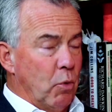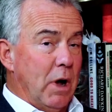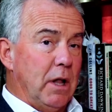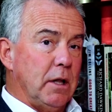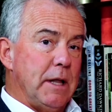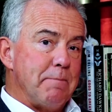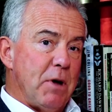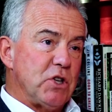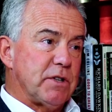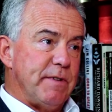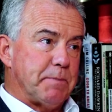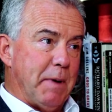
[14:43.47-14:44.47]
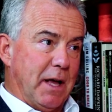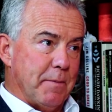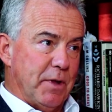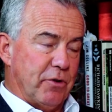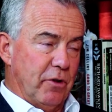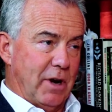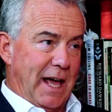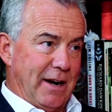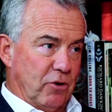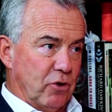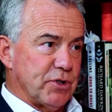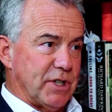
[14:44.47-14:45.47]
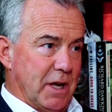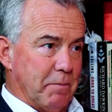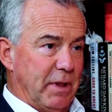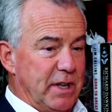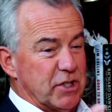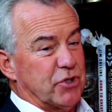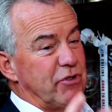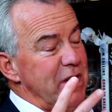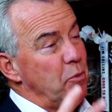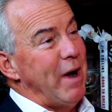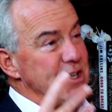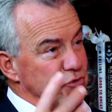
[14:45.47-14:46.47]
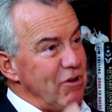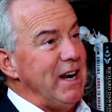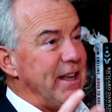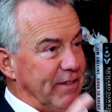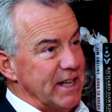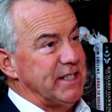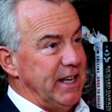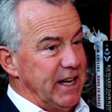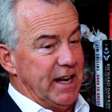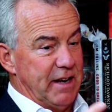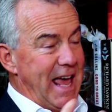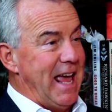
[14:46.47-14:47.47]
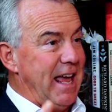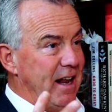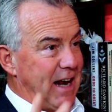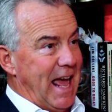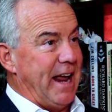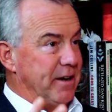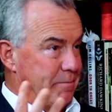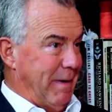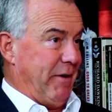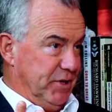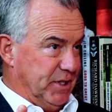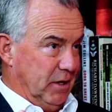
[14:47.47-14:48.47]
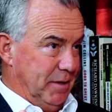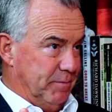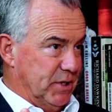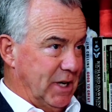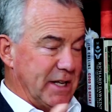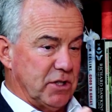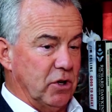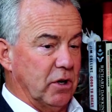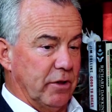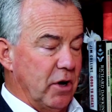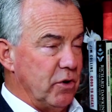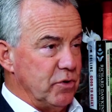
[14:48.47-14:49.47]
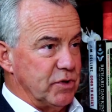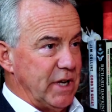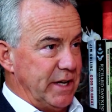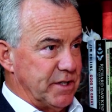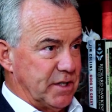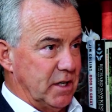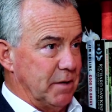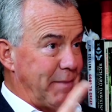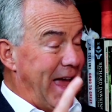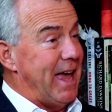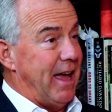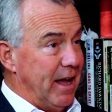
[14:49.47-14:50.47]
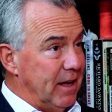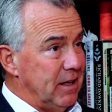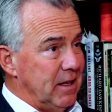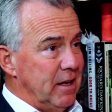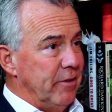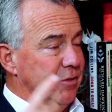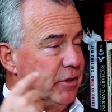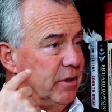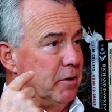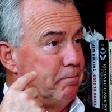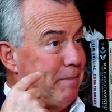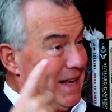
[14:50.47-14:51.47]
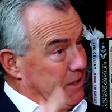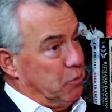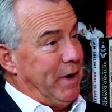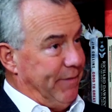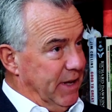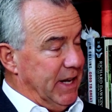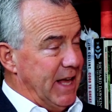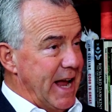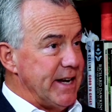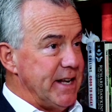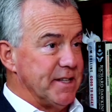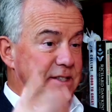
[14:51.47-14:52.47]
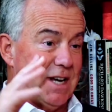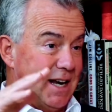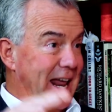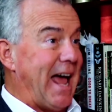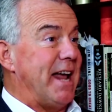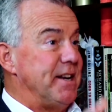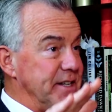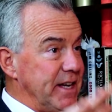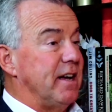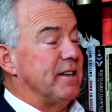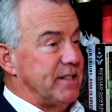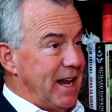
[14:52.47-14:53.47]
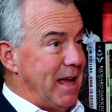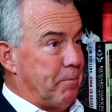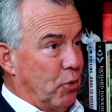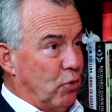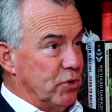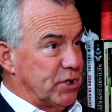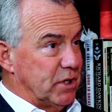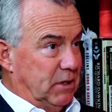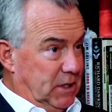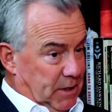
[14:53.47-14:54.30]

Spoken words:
Well, most of it's been coming through the land crossing, but there's three ways really of getting it in: air, land and maritime. So let's look at those in term. Air, the best way of getting aid is to land it at an airport,